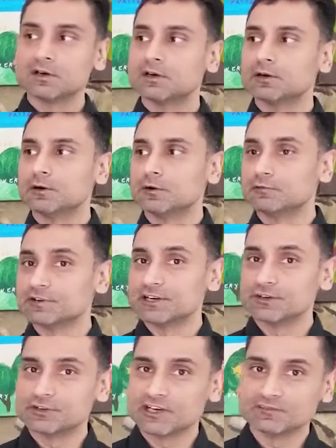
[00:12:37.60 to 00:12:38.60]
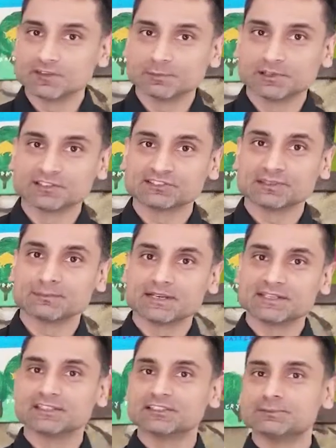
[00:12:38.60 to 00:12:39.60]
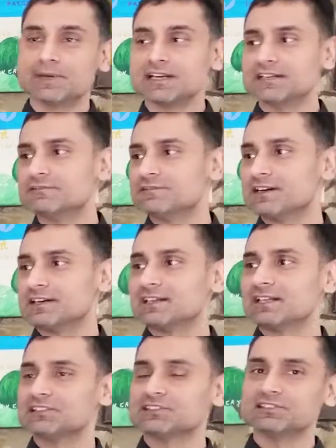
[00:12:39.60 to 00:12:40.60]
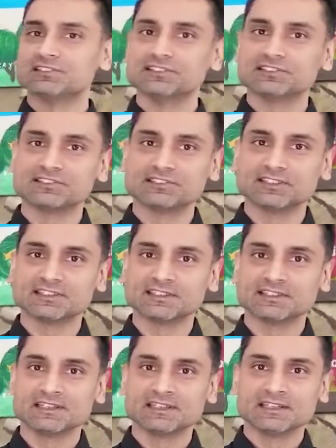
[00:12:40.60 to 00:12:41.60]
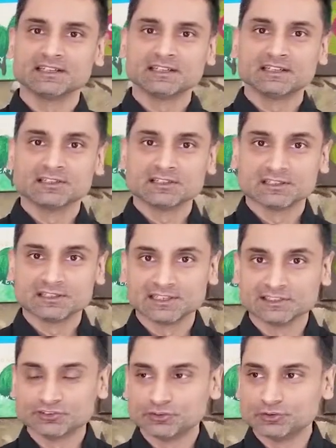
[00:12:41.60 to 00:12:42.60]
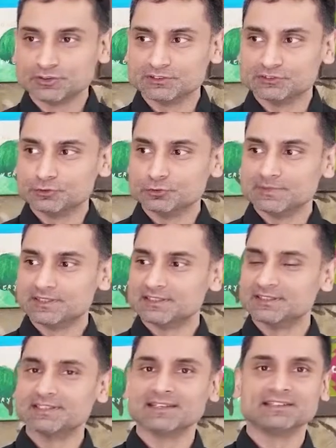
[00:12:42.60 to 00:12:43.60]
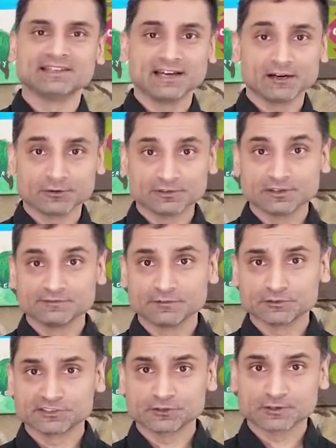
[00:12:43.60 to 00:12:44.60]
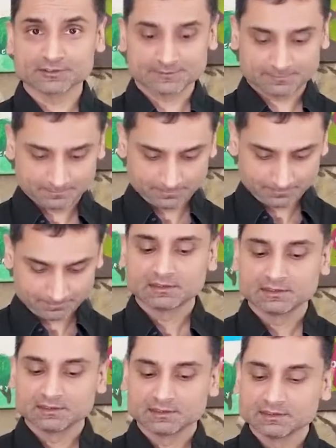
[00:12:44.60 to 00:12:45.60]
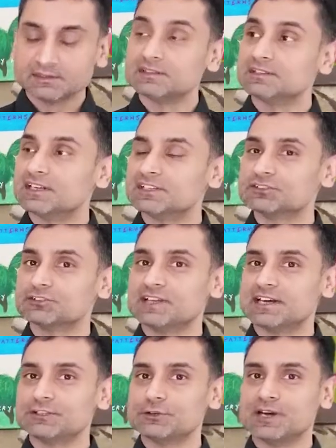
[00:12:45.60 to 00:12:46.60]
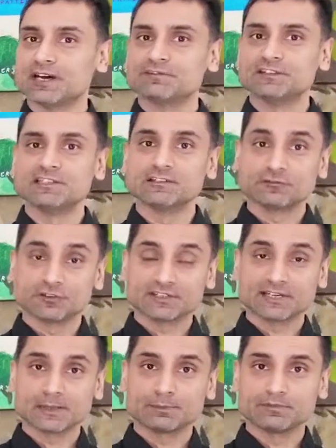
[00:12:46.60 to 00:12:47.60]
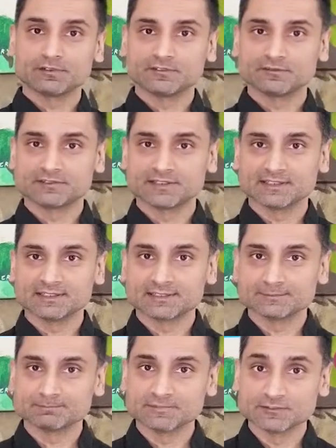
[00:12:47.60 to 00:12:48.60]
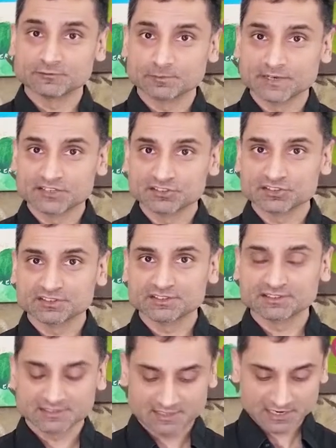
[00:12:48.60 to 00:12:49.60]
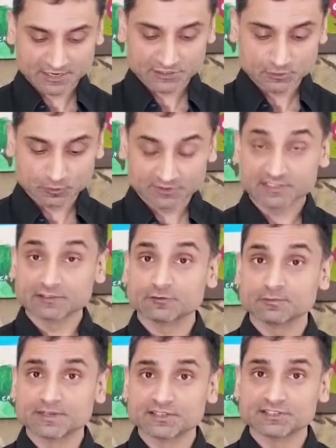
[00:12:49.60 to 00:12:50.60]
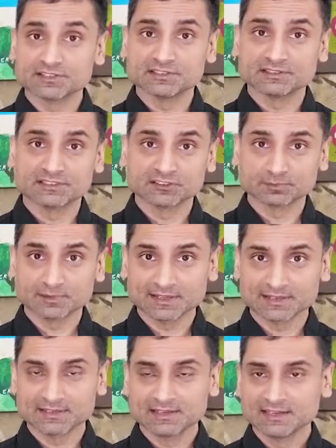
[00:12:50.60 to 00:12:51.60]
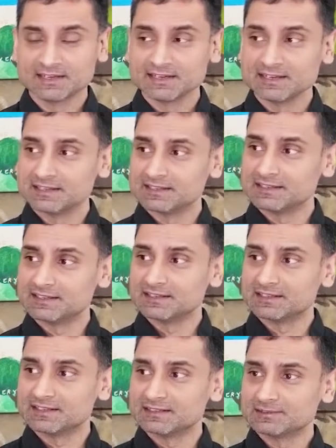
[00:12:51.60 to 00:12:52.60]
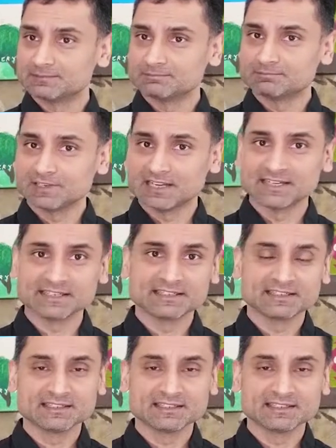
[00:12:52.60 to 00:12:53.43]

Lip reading: Over here you have the plus and minus magnifying glasses. This lets you zoom in and out of the chart. Next to that you have the different type of information, how you want the information displayed, in a line,